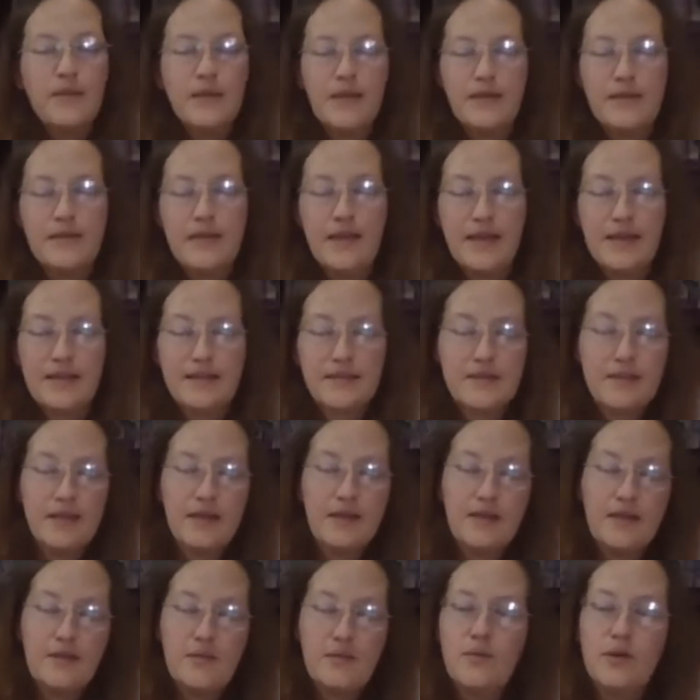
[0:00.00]
Next
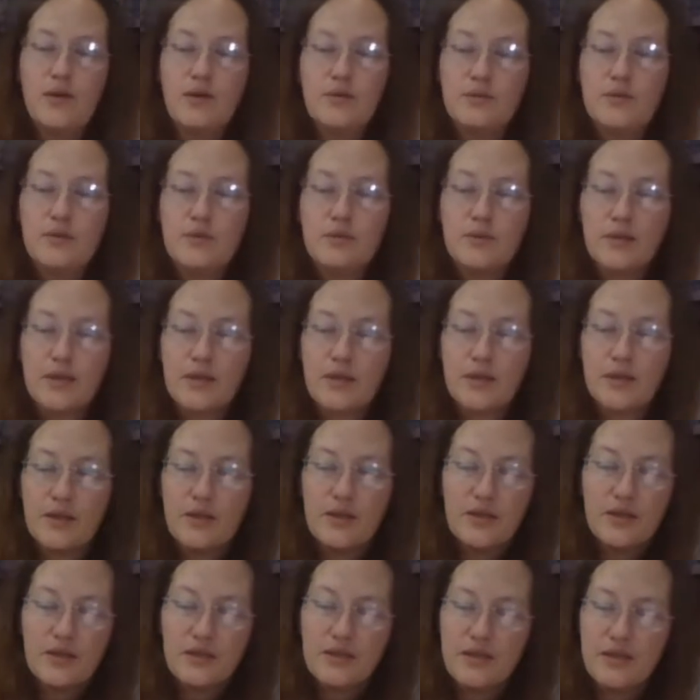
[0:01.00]
time what we'll work
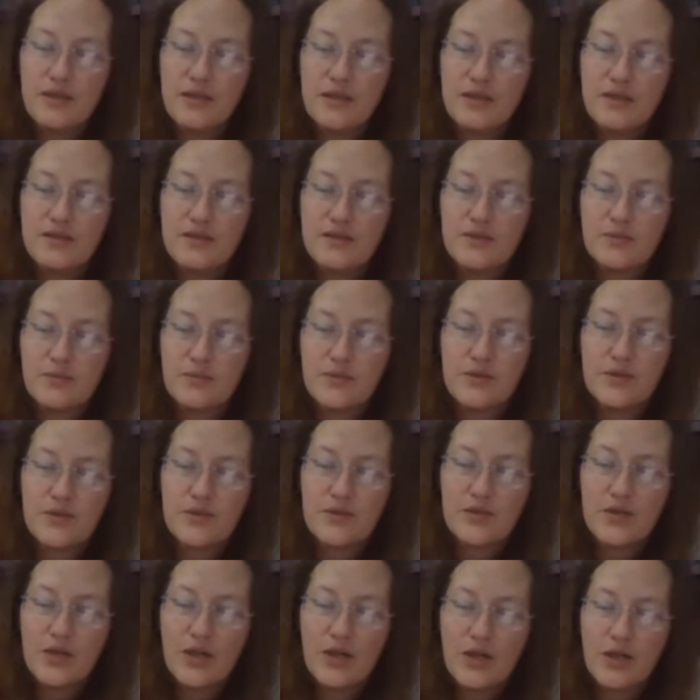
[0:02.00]
on is we'll
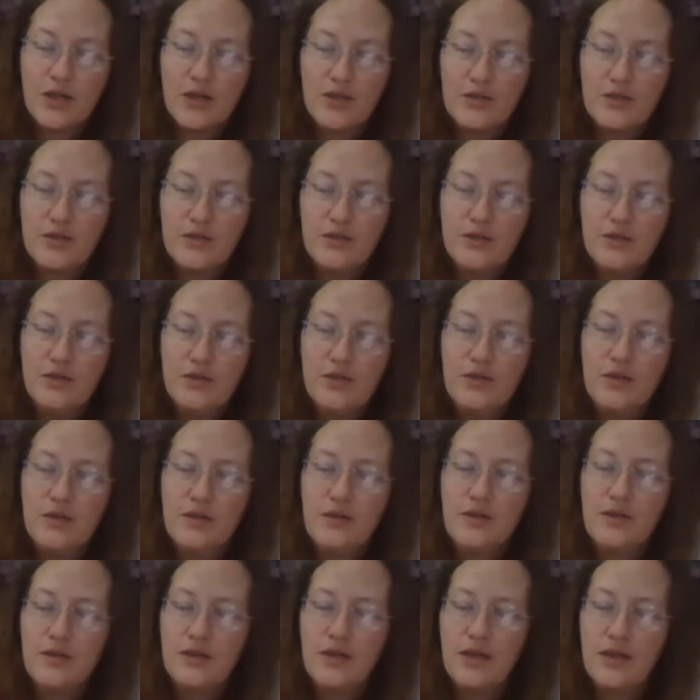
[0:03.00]
start
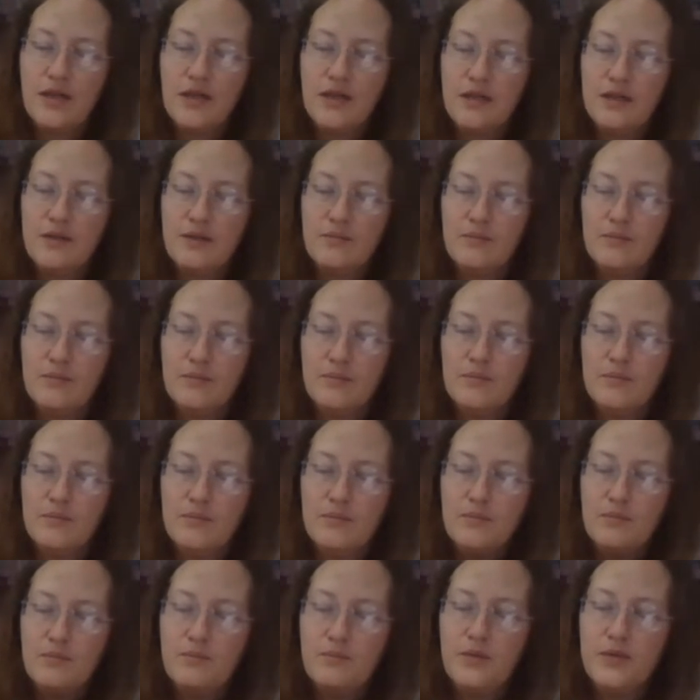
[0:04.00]

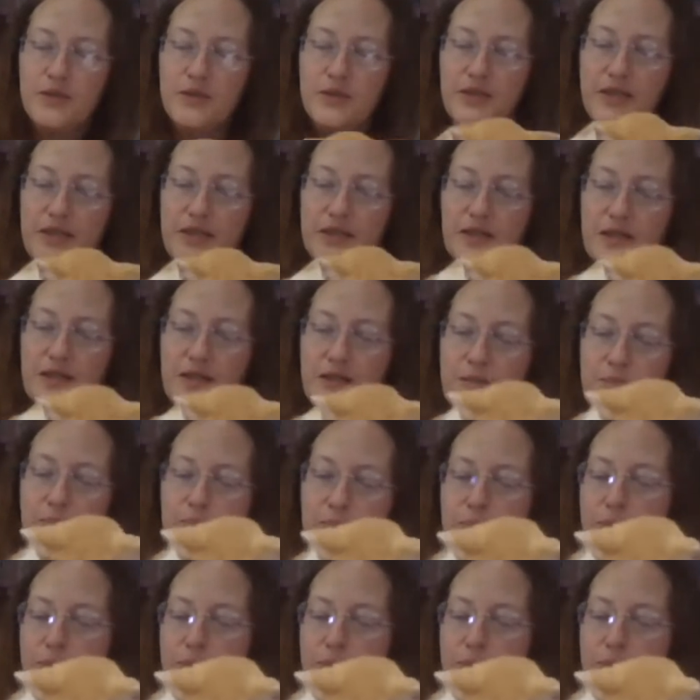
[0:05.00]
building up